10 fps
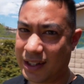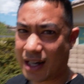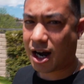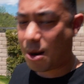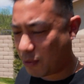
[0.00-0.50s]
thing
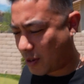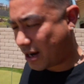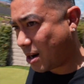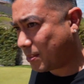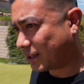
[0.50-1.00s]
that caught me right
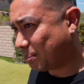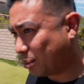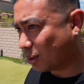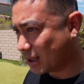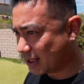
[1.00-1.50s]
now about the
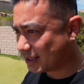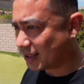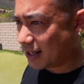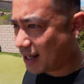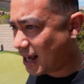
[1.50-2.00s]
pool is
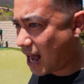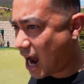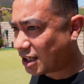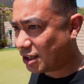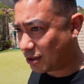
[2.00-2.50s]

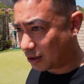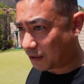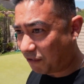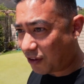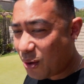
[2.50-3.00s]
actually those
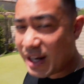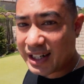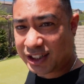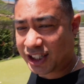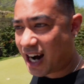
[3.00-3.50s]

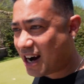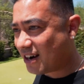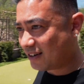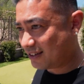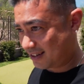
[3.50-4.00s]
floating
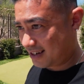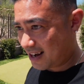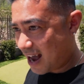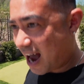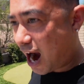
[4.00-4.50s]
chairs.
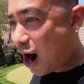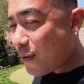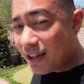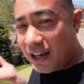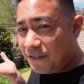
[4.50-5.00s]
How
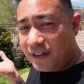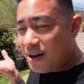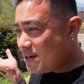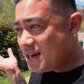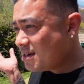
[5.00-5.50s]
are they
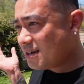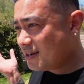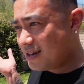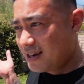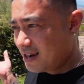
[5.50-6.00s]
floating?
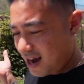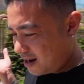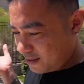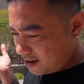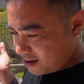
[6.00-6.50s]

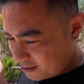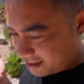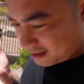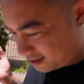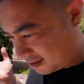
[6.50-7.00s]
I don't know.
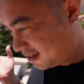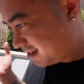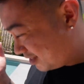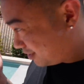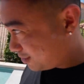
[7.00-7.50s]

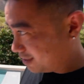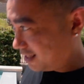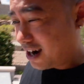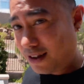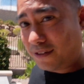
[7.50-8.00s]
Let's go
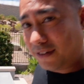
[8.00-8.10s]
see how they're